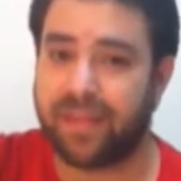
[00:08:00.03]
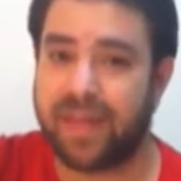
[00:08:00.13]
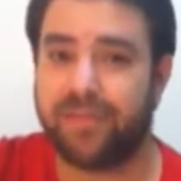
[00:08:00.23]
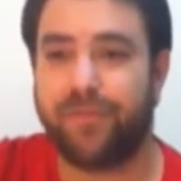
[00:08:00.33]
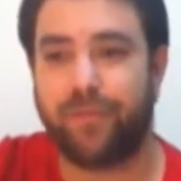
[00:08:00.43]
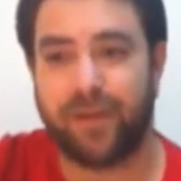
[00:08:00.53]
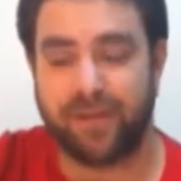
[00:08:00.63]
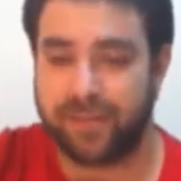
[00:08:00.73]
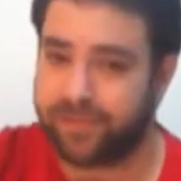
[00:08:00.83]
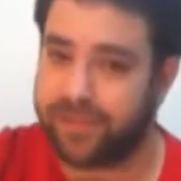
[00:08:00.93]
that for a
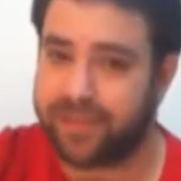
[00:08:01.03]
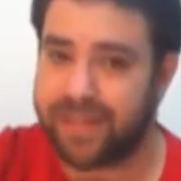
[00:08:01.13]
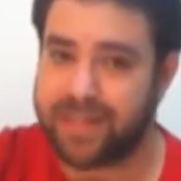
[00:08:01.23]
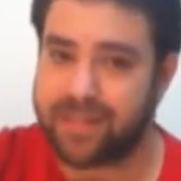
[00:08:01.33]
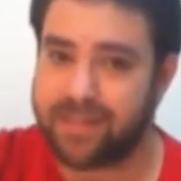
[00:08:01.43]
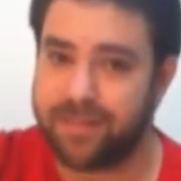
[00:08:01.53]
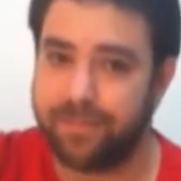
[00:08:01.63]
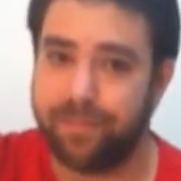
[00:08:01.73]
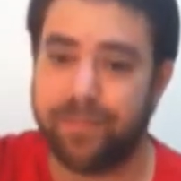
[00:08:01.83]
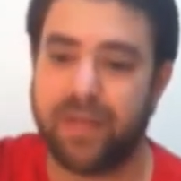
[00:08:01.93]
different
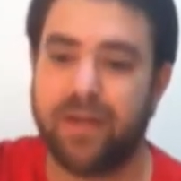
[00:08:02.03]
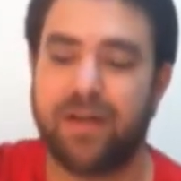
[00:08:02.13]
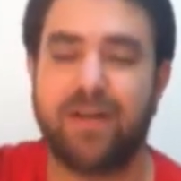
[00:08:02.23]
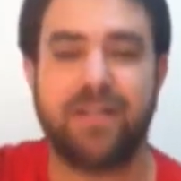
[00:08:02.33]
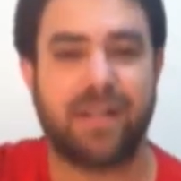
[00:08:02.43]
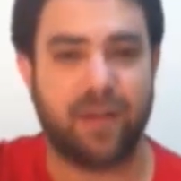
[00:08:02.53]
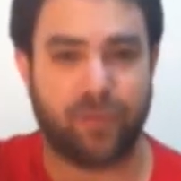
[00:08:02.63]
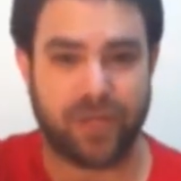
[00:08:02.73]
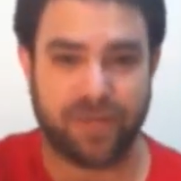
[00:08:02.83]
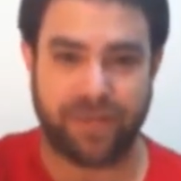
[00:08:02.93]
lesson, because I
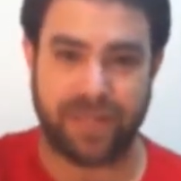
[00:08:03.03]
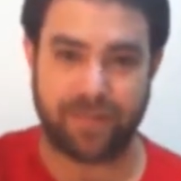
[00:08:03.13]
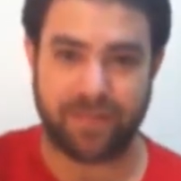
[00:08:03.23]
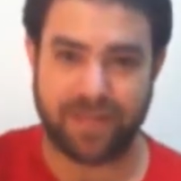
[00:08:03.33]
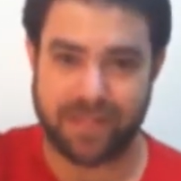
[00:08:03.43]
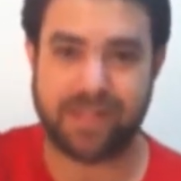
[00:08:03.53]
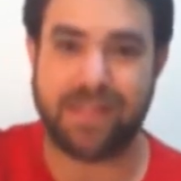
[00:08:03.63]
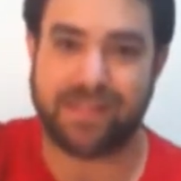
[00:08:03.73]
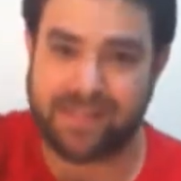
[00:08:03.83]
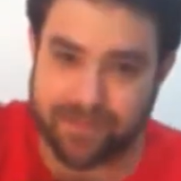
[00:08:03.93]
want to keep
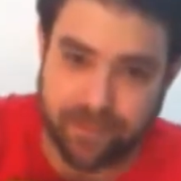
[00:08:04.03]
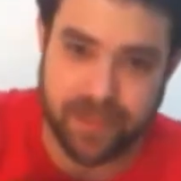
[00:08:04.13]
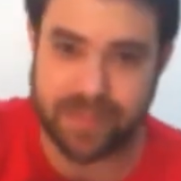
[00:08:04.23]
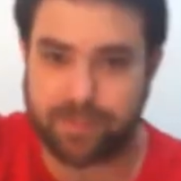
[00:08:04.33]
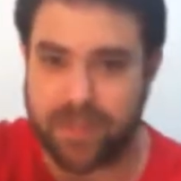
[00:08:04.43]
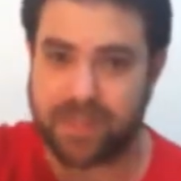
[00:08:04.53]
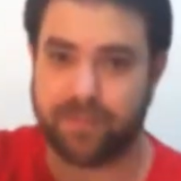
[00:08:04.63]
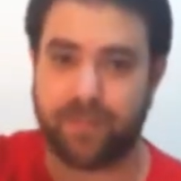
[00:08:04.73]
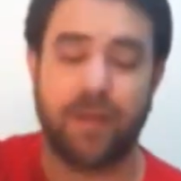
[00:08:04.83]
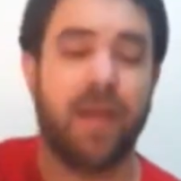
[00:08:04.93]
this as simple as
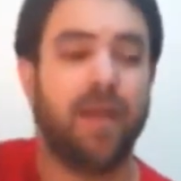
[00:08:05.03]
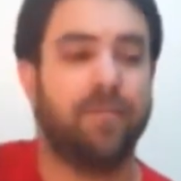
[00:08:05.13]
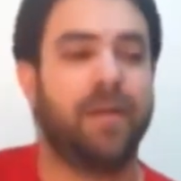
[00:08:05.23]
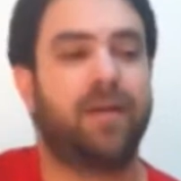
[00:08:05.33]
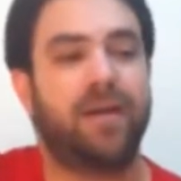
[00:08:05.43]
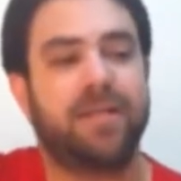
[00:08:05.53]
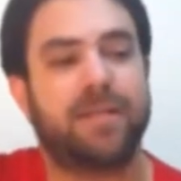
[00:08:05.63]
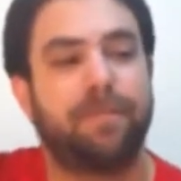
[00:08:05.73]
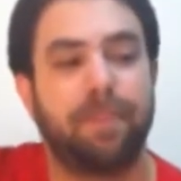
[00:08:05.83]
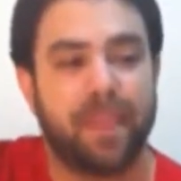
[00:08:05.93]
possible,
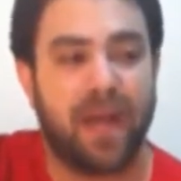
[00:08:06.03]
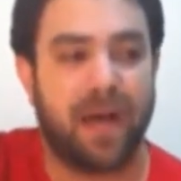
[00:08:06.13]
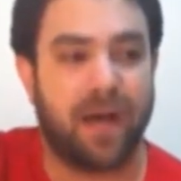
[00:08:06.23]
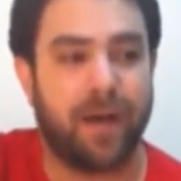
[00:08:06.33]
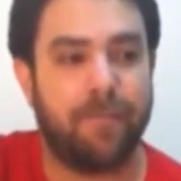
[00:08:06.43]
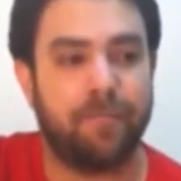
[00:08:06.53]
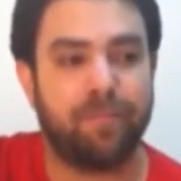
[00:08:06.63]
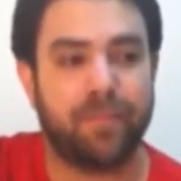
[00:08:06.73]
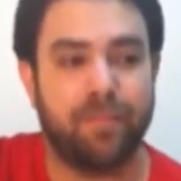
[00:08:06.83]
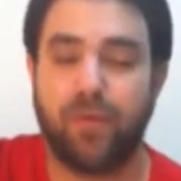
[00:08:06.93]
because
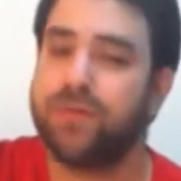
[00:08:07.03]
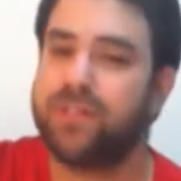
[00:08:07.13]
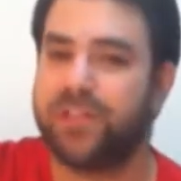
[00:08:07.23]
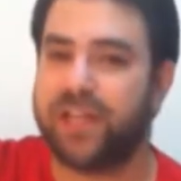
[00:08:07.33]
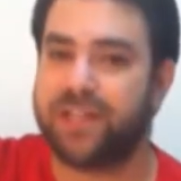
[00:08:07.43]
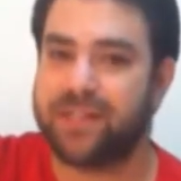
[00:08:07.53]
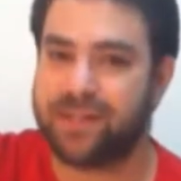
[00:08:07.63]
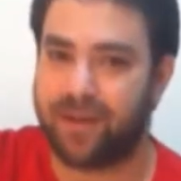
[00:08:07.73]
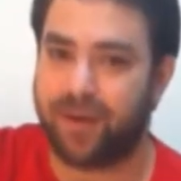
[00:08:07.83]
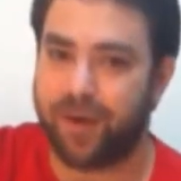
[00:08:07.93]
most
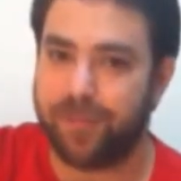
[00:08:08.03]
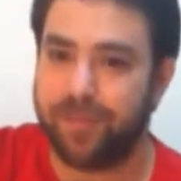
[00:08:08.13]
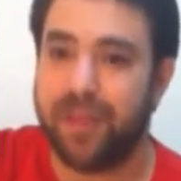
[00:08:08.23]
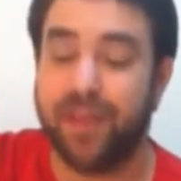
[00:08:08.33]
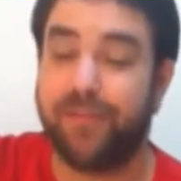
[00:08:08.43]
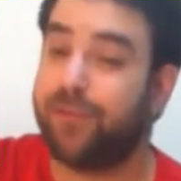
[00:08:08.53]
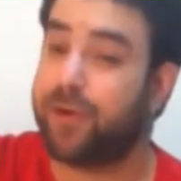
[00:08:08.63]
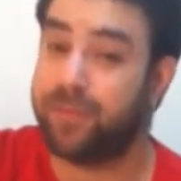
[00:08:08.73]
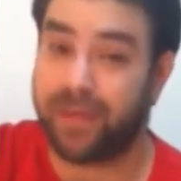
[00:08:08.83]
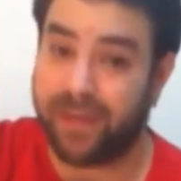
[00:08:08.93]
chances are, if
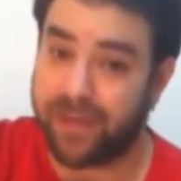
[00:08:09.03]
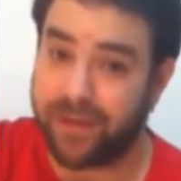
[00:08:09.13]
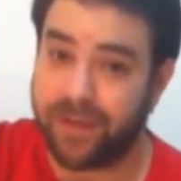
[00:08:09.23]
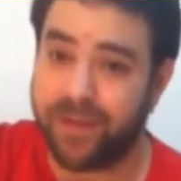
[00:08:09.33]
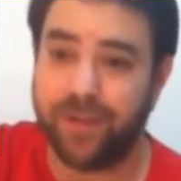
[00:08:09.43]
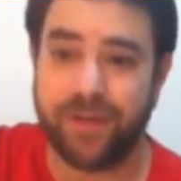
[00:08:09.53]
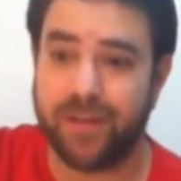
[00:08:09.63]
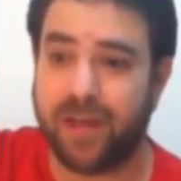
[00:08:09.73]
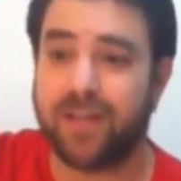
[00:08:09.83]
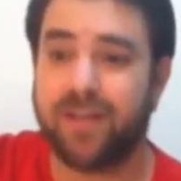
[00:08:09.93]
you're a beginner, you're
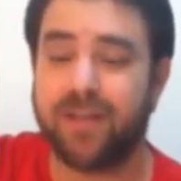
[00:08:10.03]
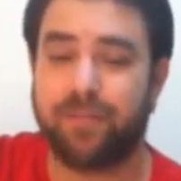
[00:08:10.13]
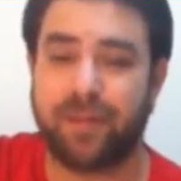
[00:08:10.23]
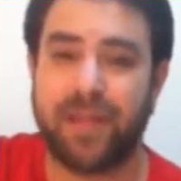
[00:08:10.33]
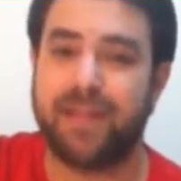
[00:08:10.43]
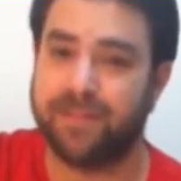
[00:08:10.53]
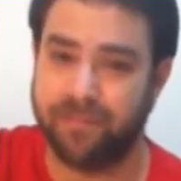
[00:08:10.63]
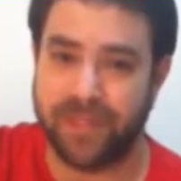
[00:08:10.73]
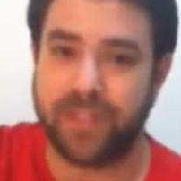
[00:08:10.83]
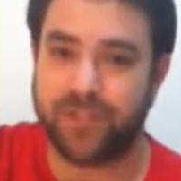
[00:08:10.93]
not going to play a
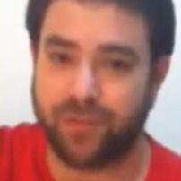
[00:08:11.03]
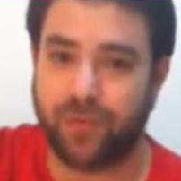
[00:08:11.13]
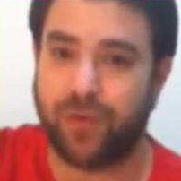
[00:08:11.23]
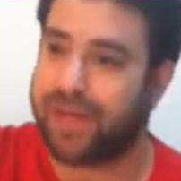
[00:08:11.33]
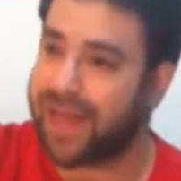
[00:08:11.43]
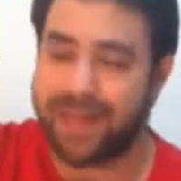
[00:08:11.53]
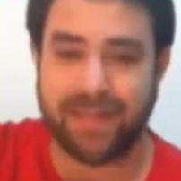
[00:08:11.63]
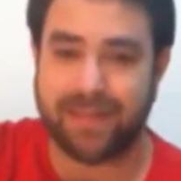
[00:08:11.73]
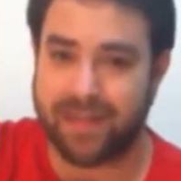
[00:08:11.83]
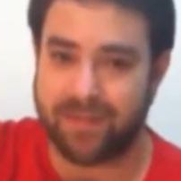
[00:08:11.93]
diminished chord
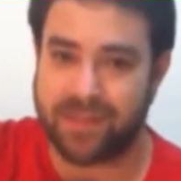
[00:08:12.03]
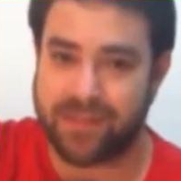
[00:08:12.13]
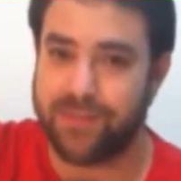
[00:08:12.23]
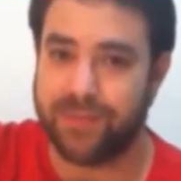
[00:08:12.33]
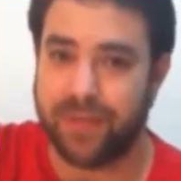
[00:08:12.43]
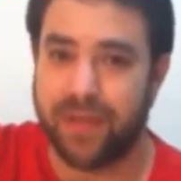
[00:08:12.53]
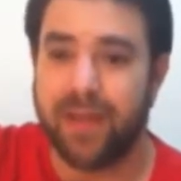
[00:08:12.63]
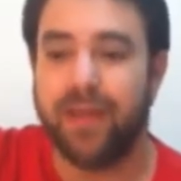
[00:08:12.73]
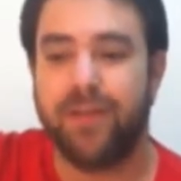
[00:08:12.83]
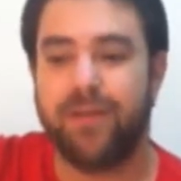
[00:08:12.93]
anytime soon.
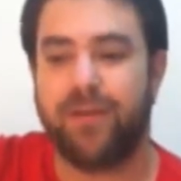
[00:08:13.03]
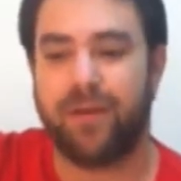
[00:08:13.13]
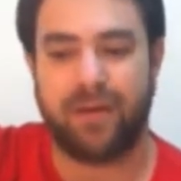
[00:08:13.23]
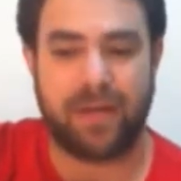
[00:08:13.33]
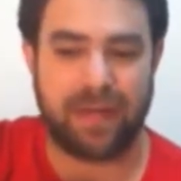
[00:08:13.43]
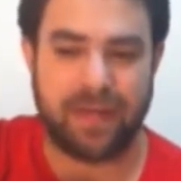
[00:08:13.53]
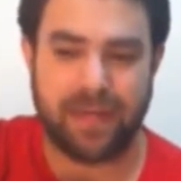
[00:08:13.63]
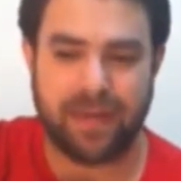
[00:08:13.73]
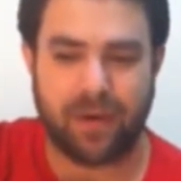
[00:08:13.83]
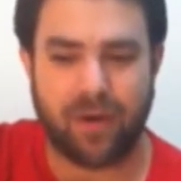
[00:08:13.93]

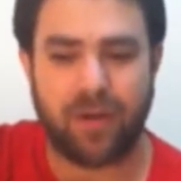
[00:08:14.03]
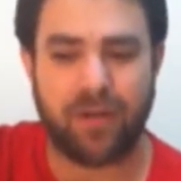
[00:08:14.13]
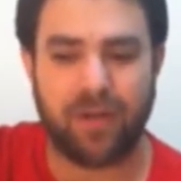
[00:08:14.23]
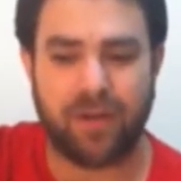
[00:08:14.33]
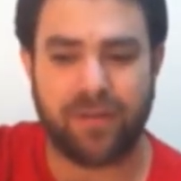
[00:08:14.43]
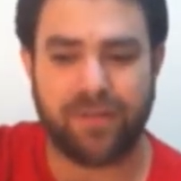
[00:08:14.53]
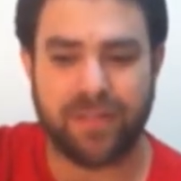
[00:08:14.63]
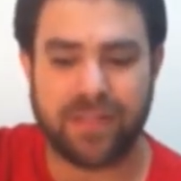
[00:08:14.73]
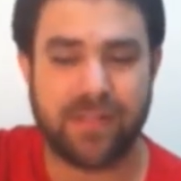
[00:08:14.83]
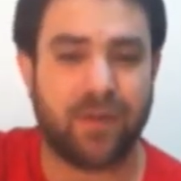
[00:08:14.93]
In all
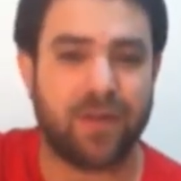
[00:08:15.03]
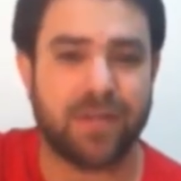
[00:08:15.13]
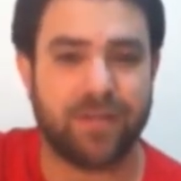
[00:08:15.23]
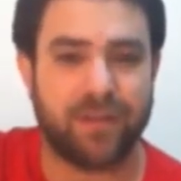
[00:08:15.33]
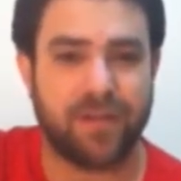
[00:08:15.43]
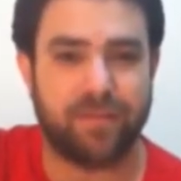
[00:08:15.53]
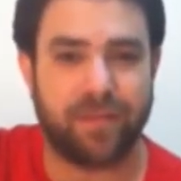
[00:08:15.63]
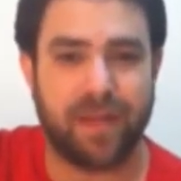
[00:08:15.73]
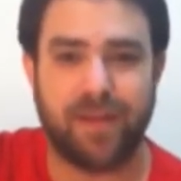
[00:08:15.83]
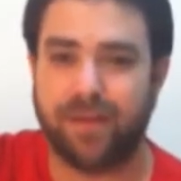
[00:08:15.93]
of the songs you're going to
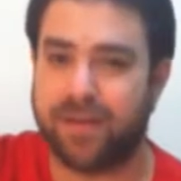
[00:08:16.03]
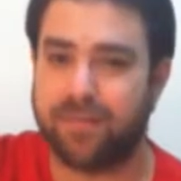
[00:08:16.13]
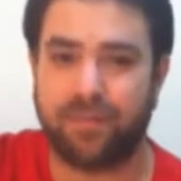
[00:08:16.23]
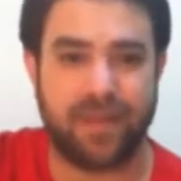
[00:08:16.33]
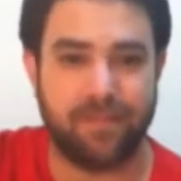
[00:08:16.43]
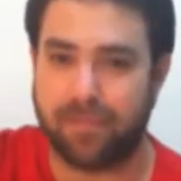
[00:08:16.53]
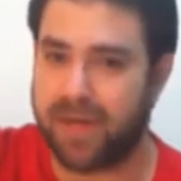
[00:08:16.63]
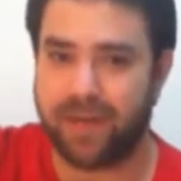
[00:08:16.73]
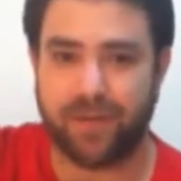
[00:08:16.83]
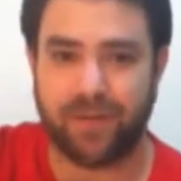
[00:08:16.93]
play, you're going to play
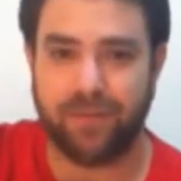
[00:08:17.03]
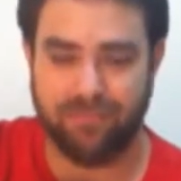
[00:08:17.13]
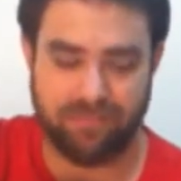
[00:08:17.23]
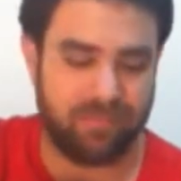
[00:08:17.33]
minor